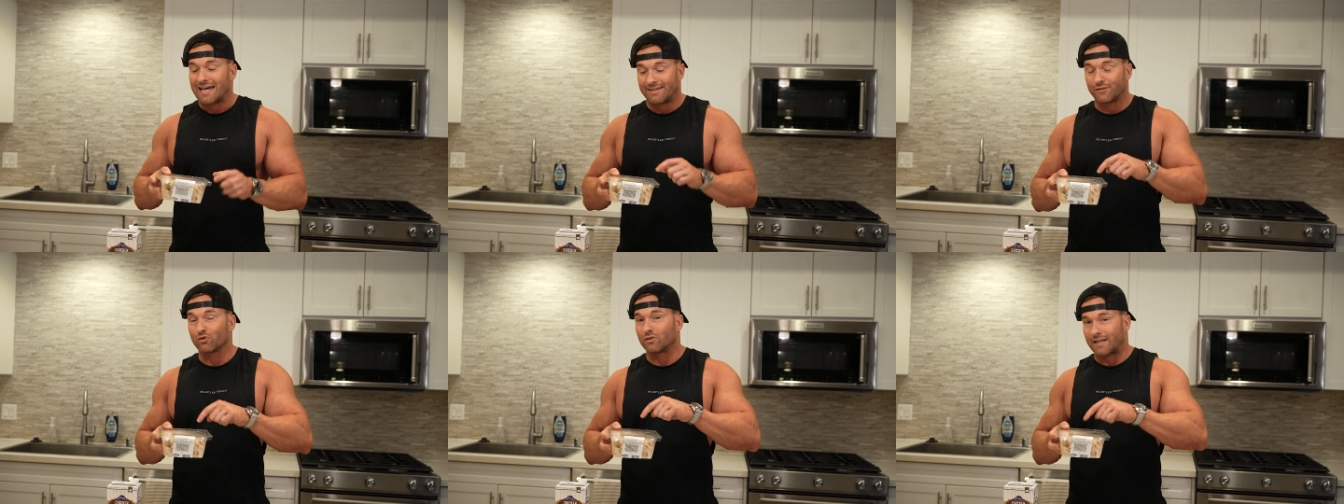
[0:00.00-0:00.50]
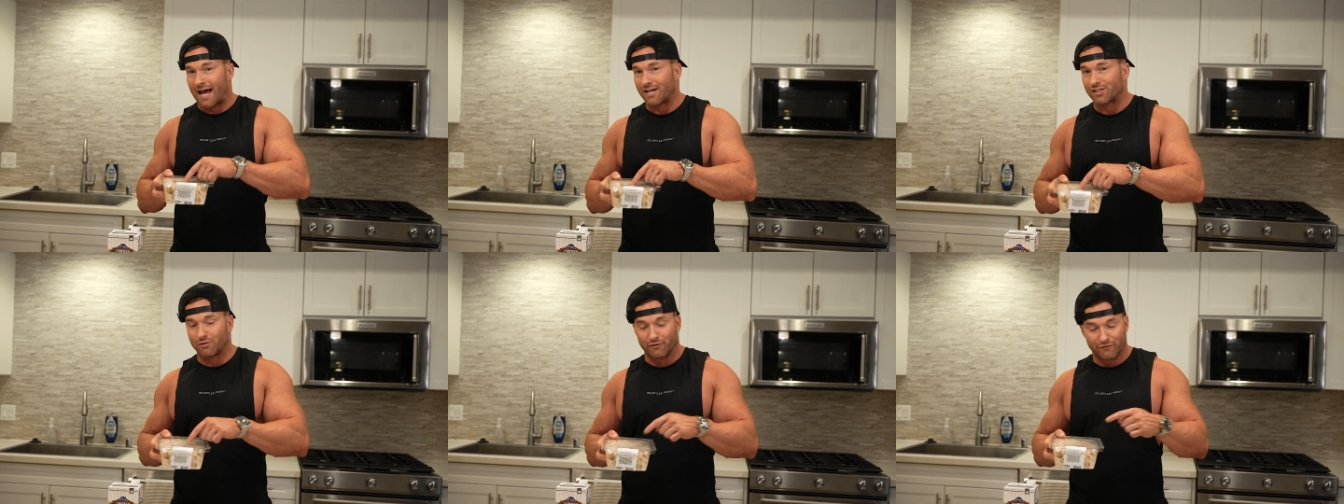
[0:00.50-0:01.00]
And this will
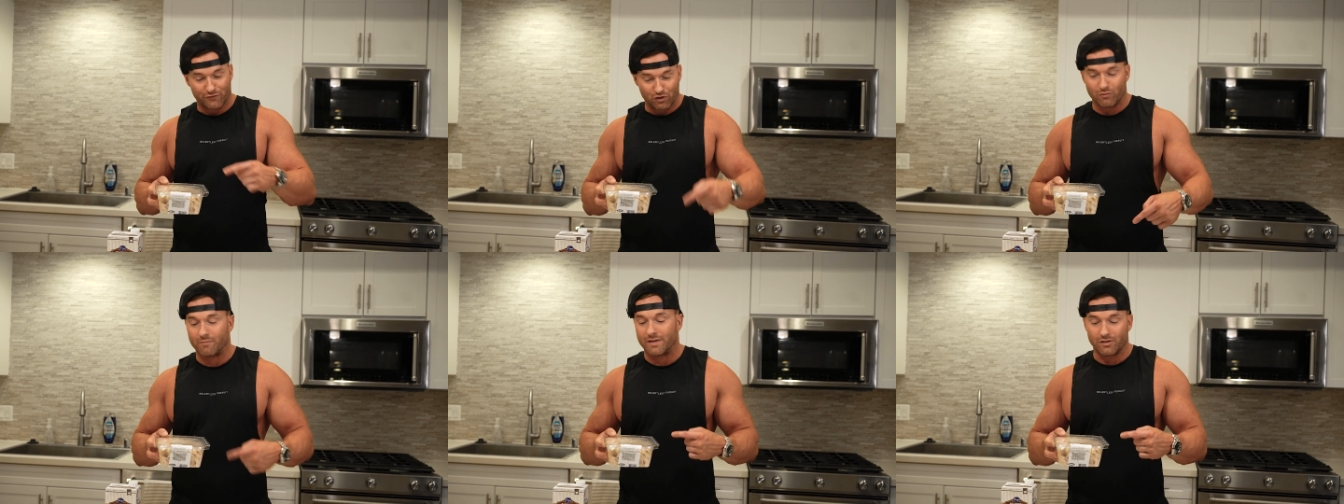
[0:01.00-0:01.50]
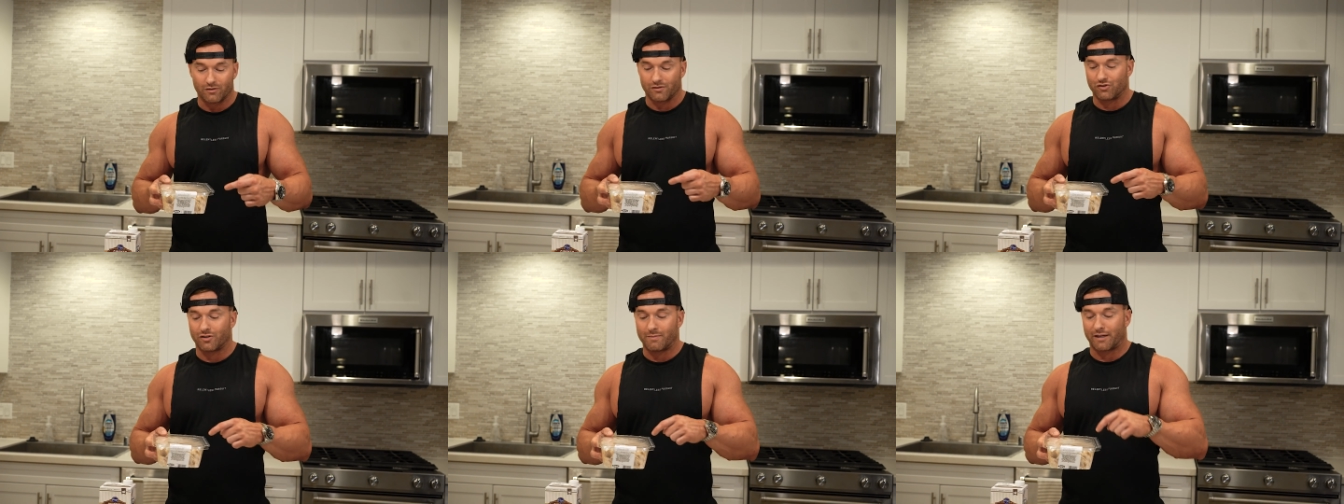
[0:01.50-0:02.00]
last you a few
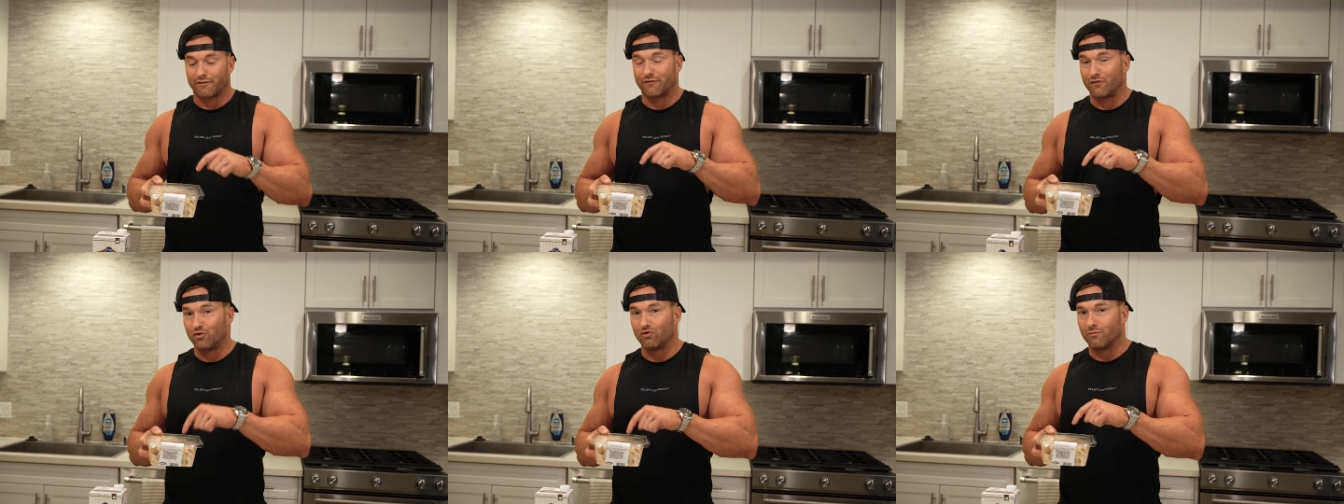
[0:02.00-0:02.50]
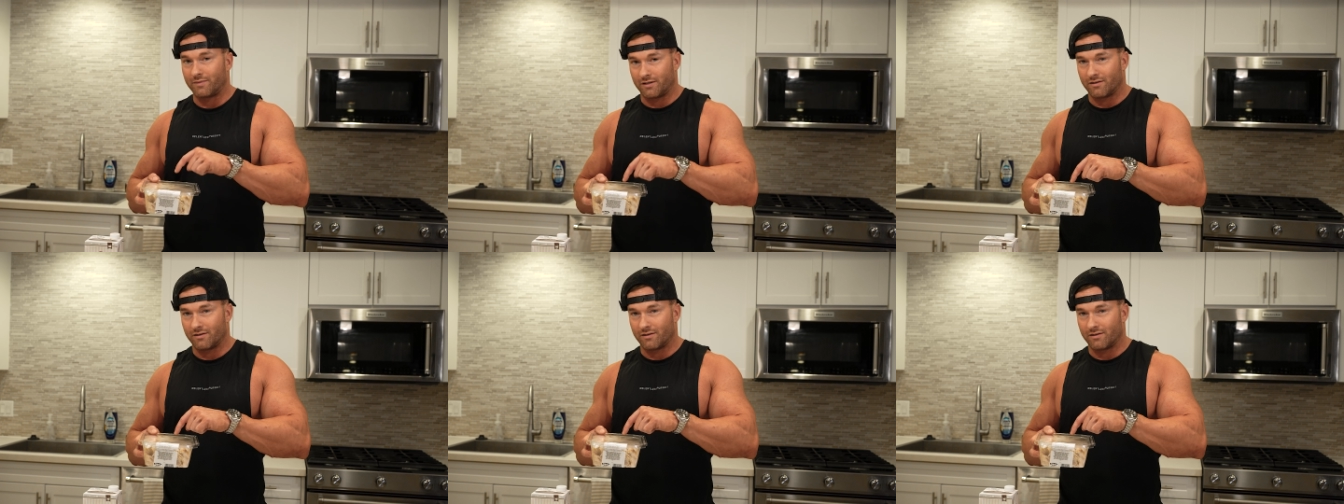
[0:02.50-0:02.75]
meals. You can make a few